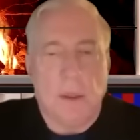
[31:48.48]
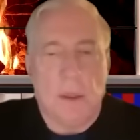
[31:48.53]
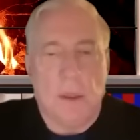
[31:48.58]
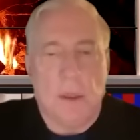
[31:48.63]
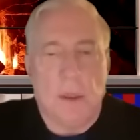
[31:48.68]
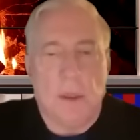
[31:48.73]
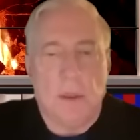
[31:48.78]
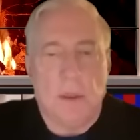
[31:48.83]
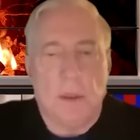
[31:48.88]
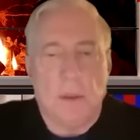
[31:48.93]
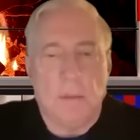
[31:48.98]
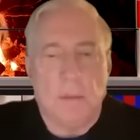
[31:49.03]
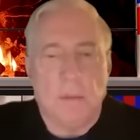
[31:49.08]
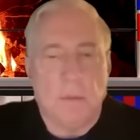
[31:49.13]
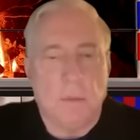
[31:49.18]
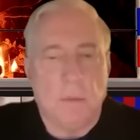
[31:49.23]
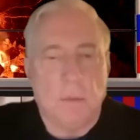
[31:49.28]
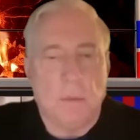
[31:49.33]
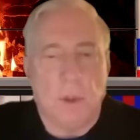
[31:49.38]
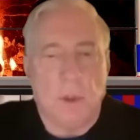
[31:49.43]

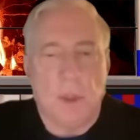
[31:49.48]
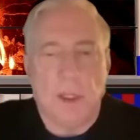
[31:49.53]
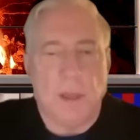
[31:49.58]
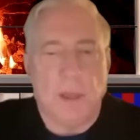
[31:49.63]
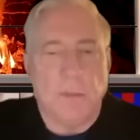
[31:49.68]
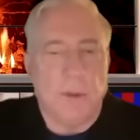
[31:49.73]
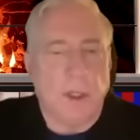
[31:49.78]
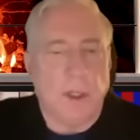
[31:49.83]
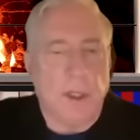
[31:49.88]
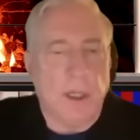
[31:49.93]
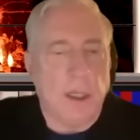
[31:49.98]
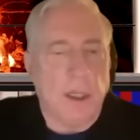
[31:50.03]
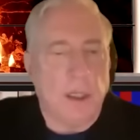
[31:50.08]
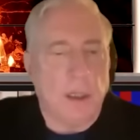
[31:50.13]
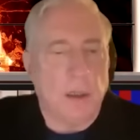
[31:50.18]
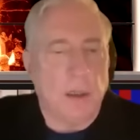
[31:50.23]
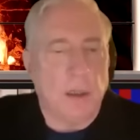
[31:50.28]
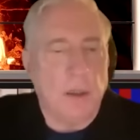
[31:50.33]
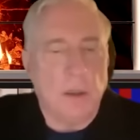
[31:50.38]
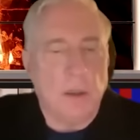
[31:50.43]
were never
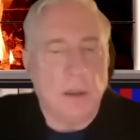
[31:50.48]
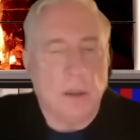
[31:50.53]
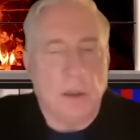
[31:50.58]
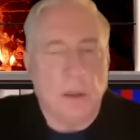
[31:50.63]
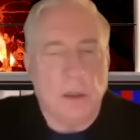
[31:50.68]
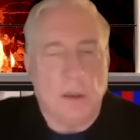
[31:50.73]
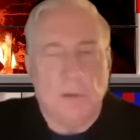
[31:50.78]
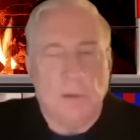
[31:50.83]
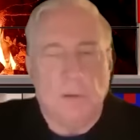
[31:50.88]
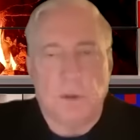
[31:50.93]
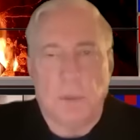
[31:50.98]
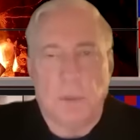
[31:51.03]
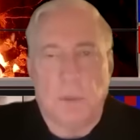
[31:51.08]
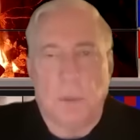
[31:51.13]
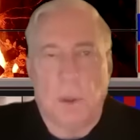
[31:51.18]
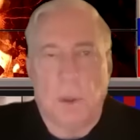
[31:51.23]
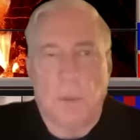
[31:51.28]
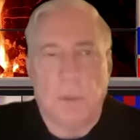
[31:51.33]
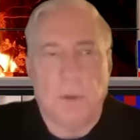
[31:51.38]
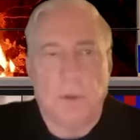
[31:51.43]
there for the
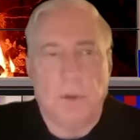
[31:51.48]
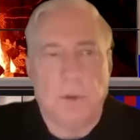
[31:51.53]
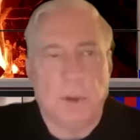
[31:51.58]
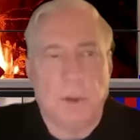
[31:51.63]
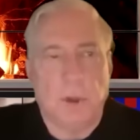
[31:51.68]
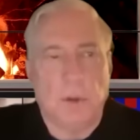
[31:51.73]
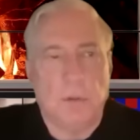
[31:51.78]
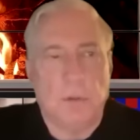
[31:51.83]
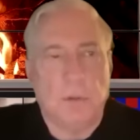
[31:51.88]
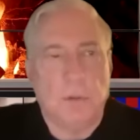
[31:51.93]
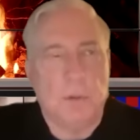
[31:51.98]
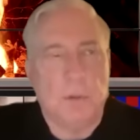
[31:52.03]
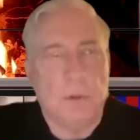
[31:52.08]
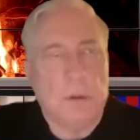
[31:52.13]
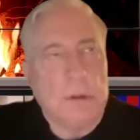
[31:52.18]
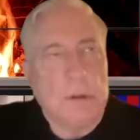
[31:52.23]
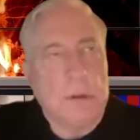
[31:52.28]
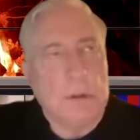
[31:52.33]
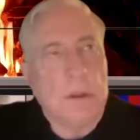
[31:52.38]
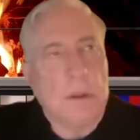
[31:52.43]
purpose of,
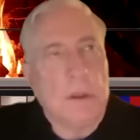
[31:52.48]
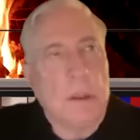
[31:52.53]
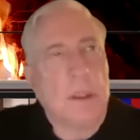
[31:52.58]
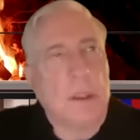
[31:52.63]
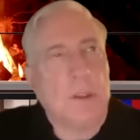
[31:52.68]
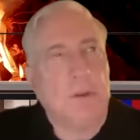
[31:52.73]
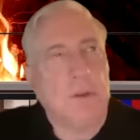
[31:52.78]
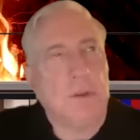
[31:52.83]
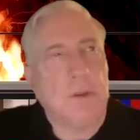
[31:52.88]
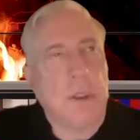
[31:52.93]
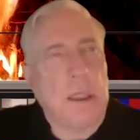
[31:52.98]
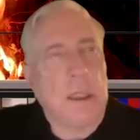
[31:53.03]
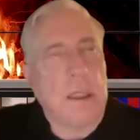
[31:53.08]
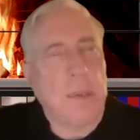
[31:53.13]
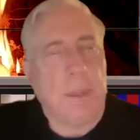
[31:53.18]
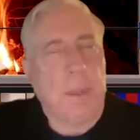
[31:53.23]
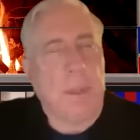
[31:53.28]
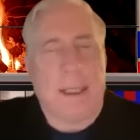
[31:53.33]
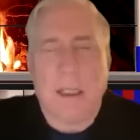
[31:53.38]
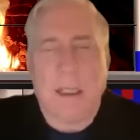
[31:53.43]
let us say,
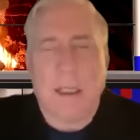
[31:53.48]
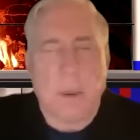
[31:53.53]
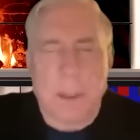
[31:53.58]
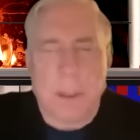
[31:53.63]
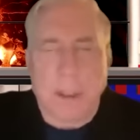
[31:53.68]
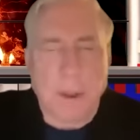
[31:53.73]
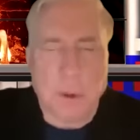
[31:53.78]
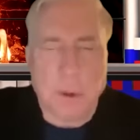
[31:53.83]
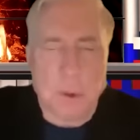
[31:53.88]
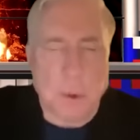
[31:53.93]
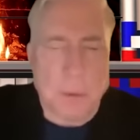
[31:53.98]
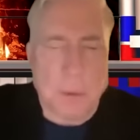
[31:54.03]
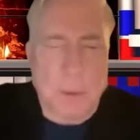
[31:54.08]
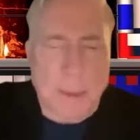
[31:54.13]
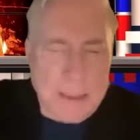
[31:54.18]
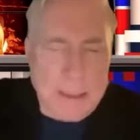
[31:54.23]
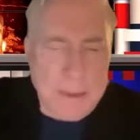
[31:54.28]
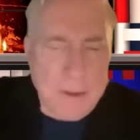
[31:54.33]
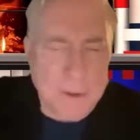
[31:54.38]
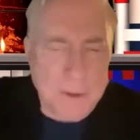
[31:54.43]
becoming
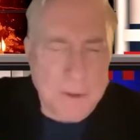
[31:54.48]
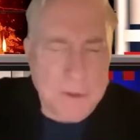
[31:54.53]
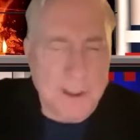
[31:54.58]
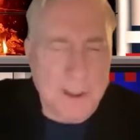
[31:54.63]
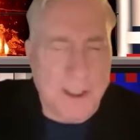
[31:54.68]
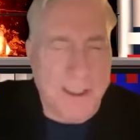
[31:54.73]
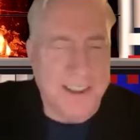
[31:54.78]
Europeans.